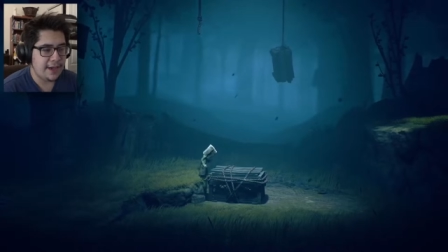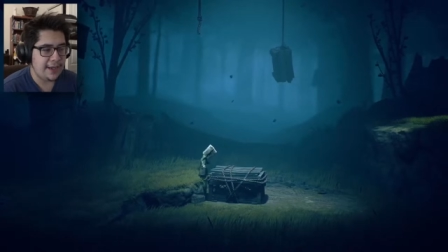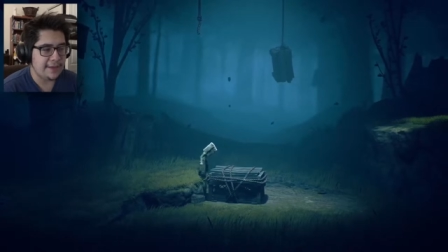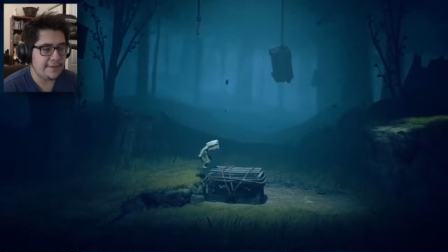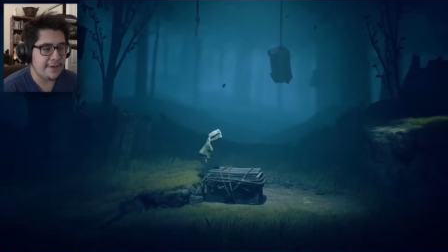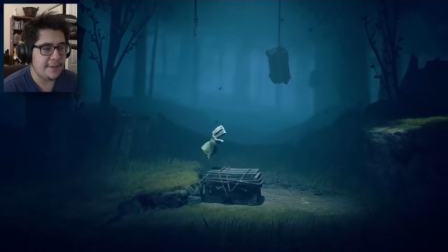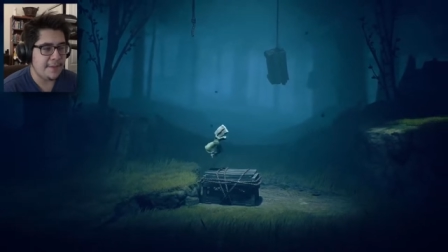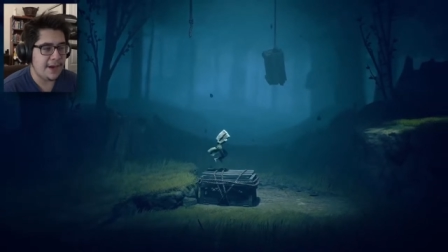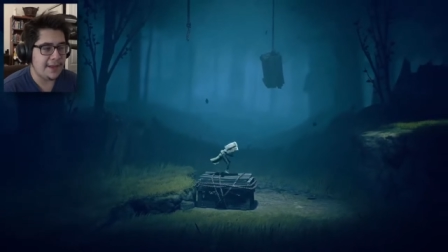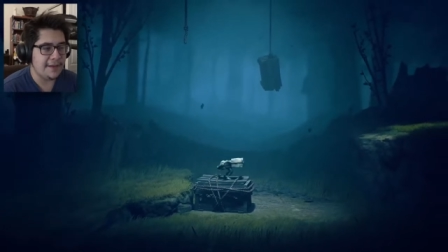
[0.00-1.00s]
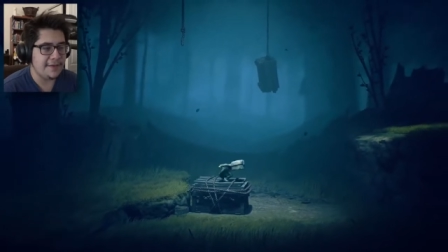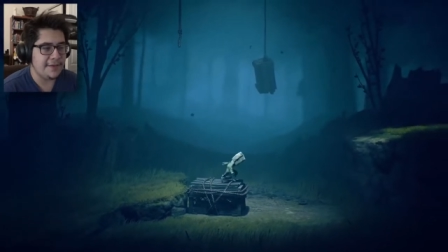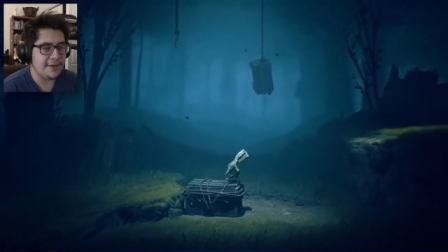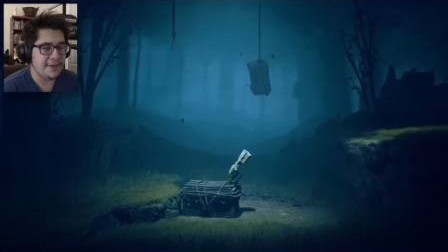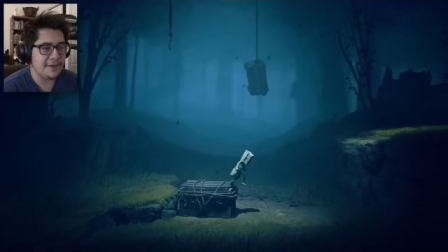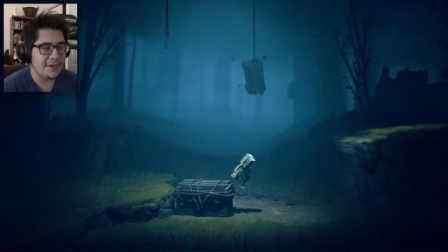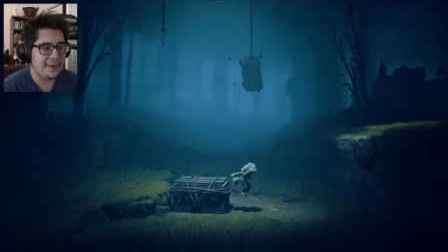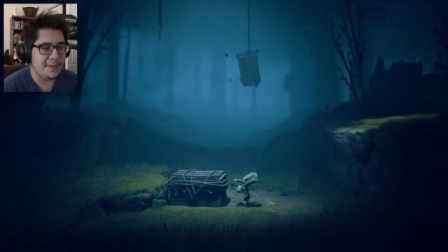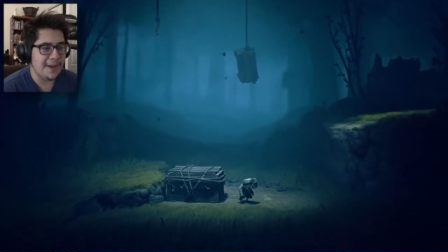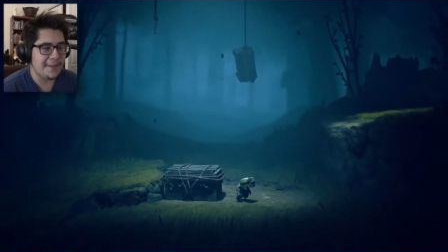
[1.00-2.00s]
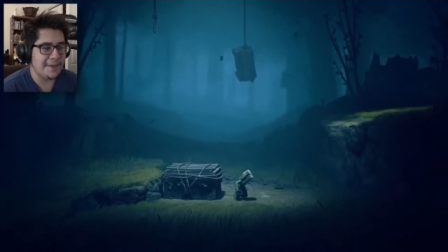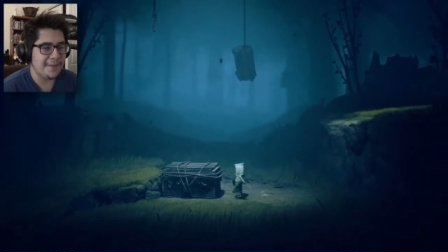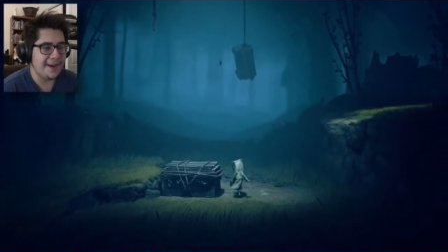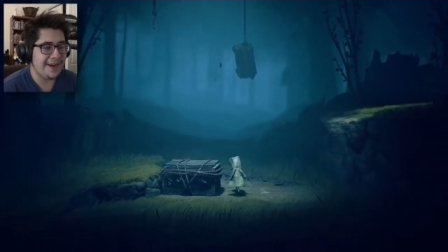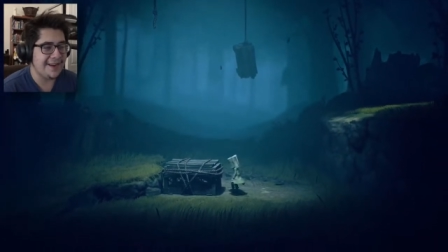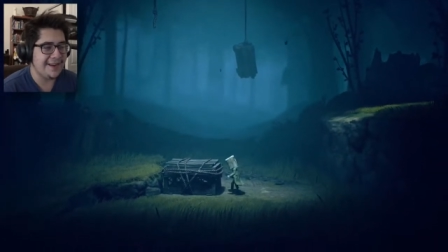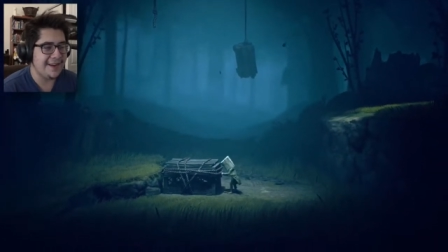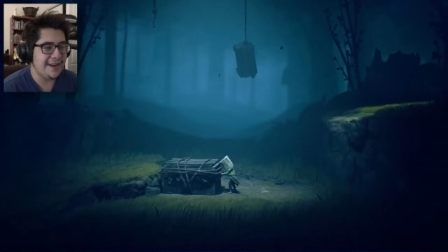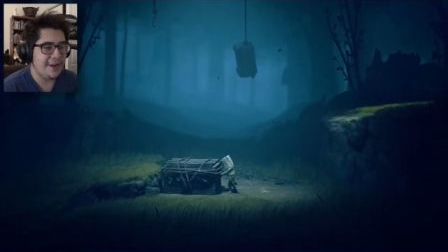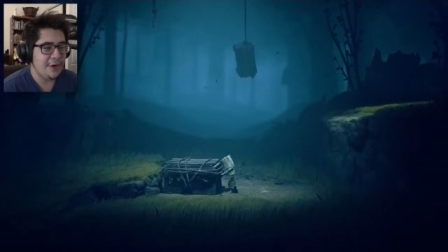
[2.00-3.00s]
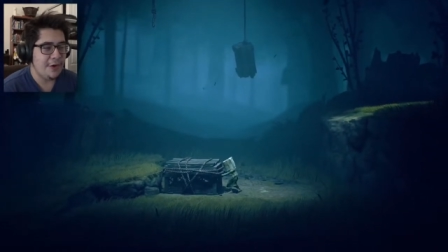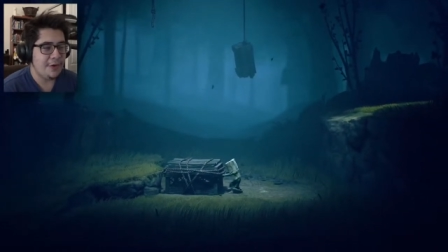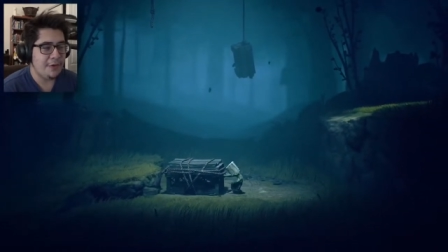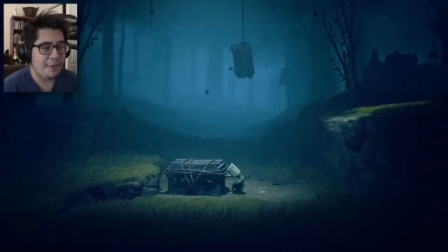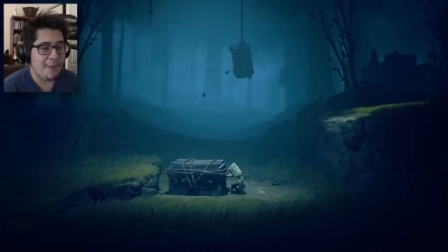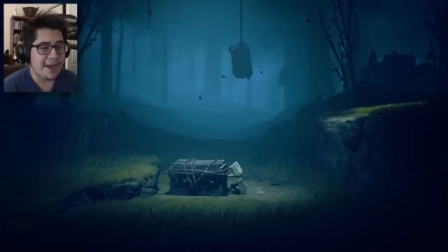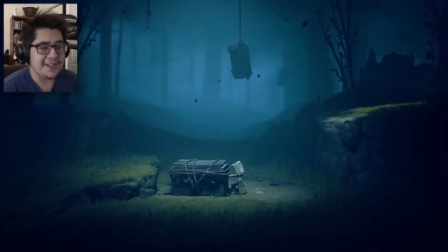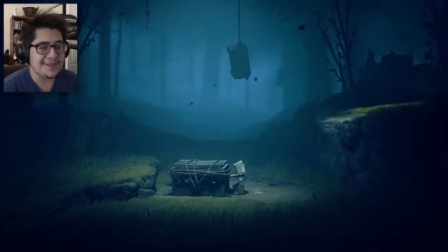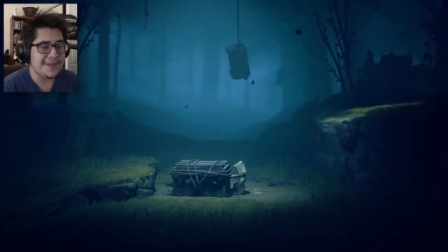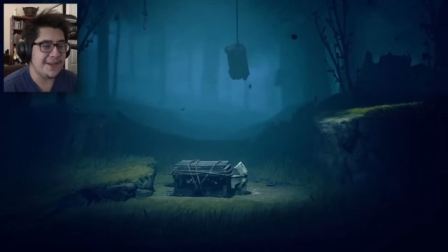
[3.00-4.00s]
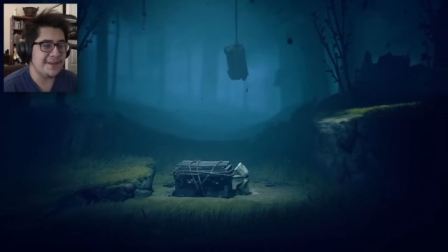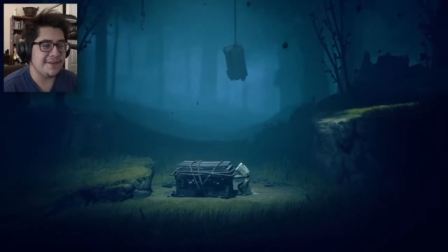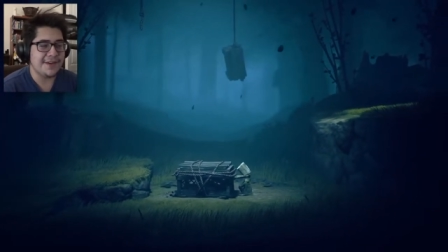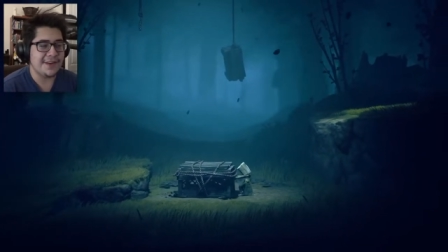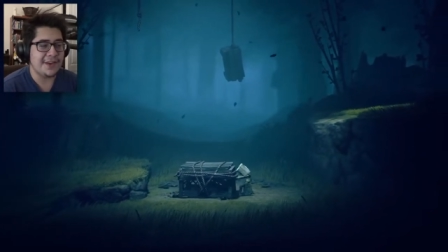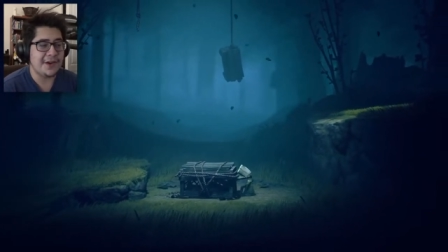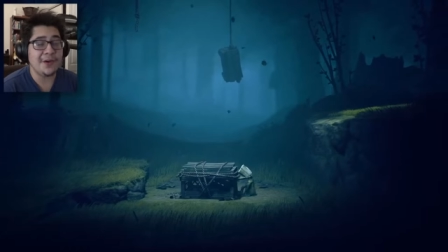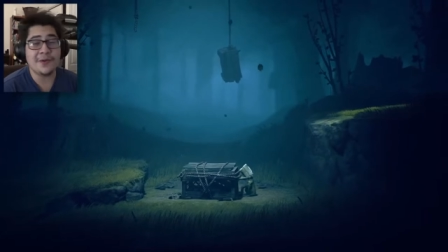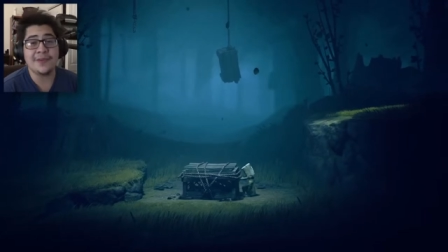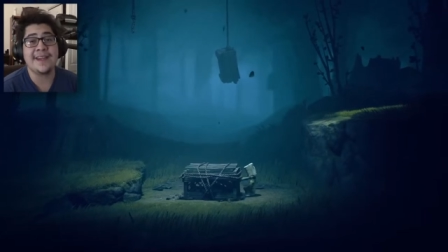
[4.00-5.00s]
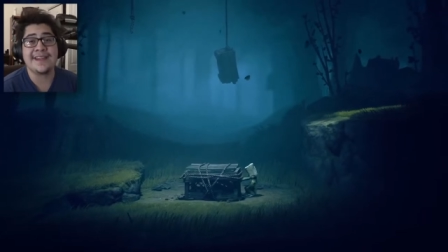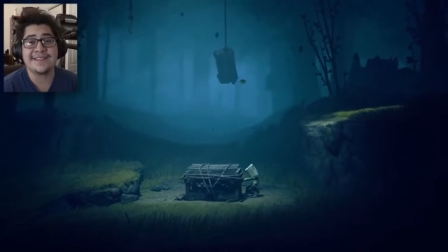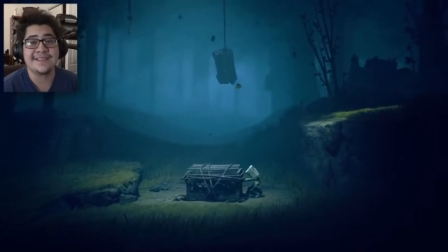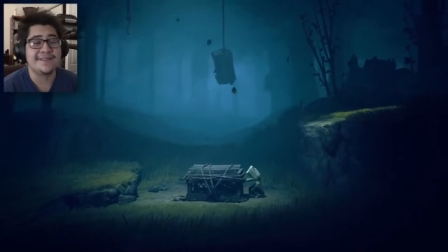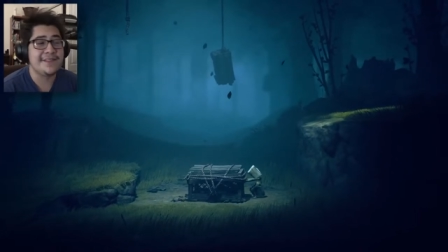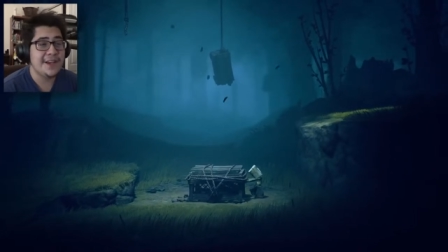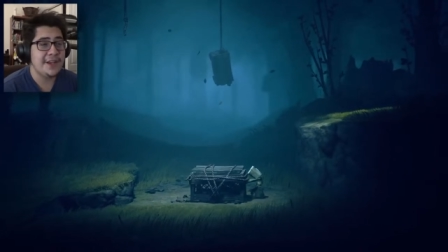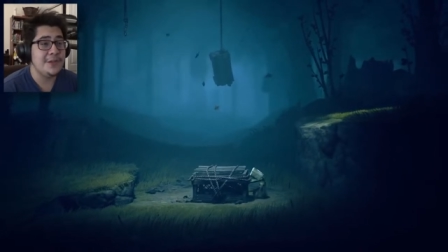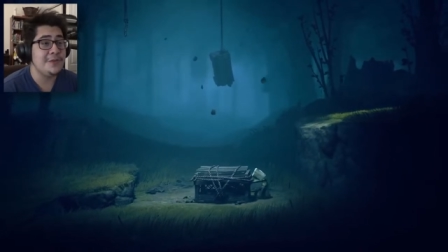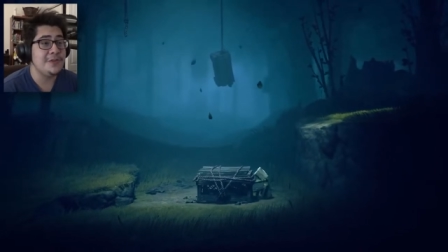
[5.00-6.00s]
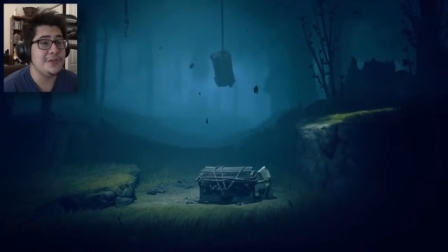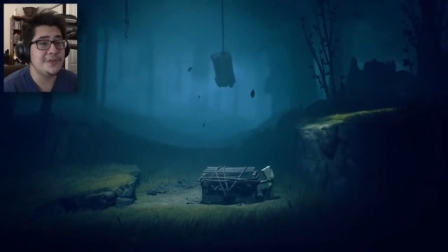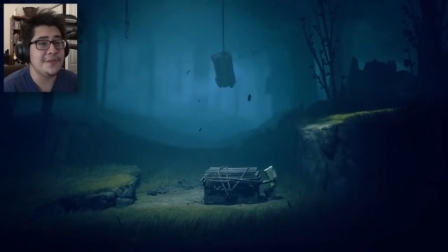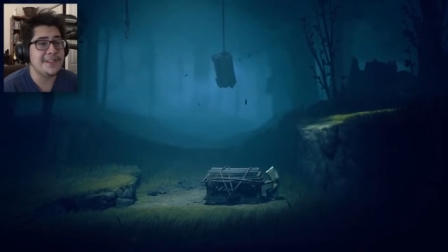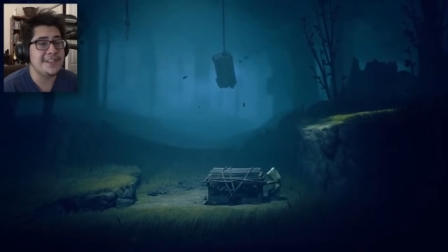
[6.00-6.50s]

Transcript: I love your little paper bag. Reminds me of the good old days of YouTube and